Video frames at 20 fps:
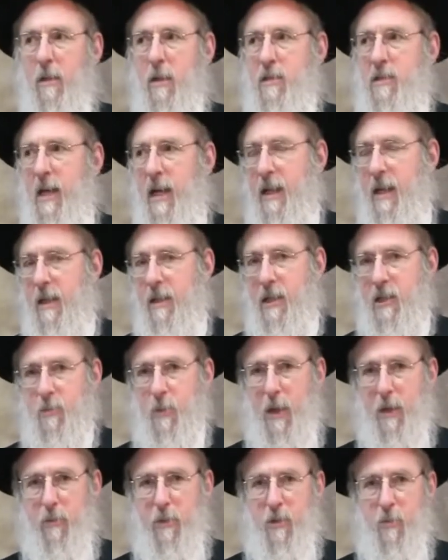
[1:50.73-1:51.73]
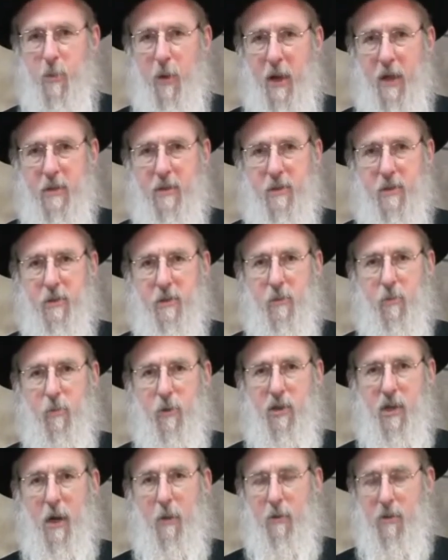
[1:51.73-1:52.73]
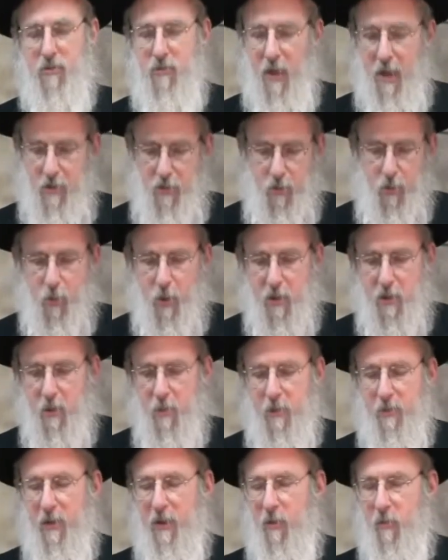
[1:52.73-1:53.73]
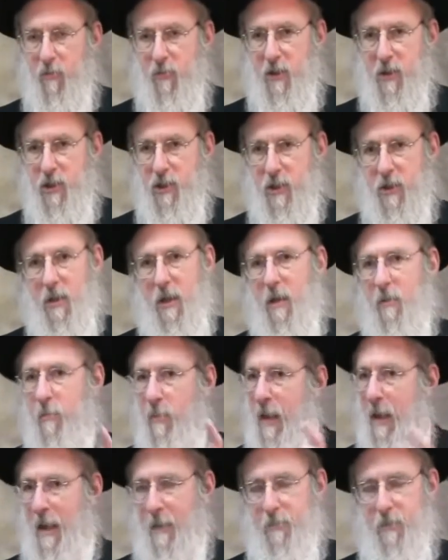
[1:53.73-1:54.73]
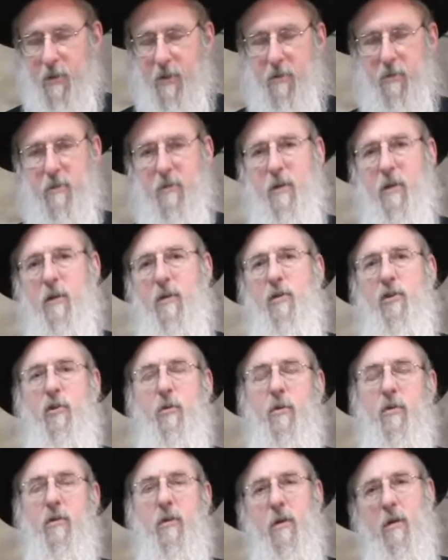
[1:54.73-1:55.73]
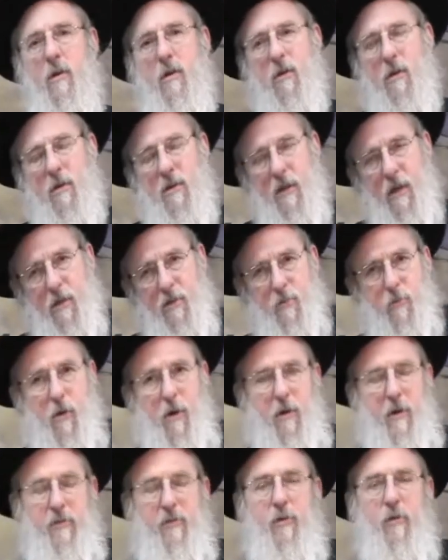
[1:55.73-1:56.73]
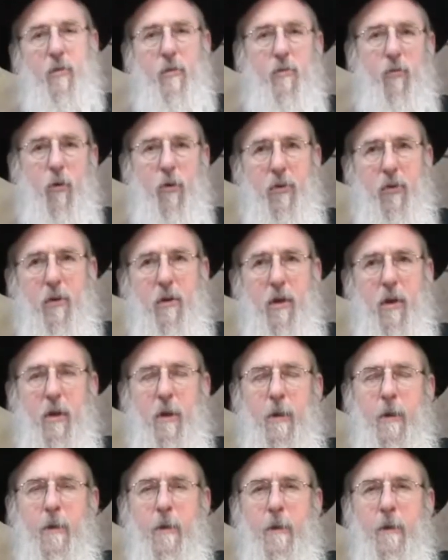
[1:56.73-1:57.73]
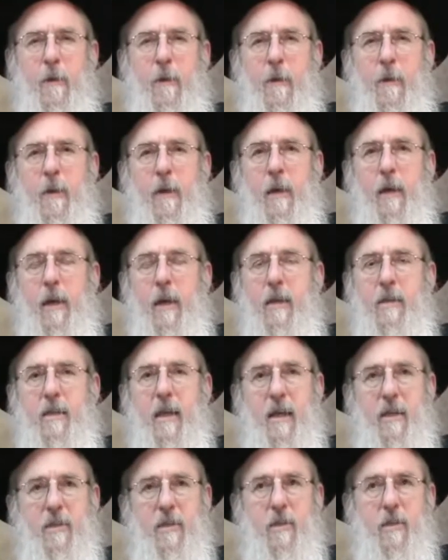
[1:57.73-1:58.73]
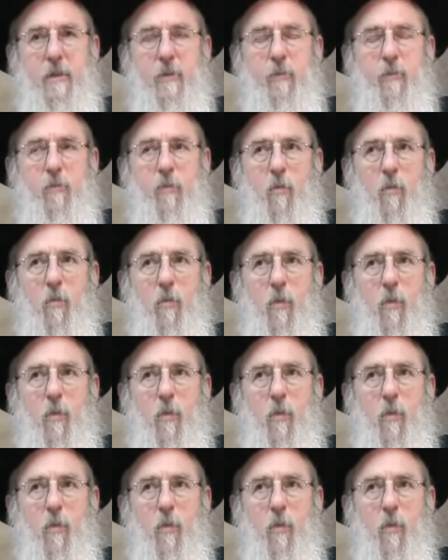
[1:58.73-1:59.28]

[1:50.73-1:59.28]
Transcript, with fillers: The second anticipated response, which I will try to do quickly, if I don't finish it, I'll be happy to, to continue it uh, uh tomorrow afternoon at 4.30, is this.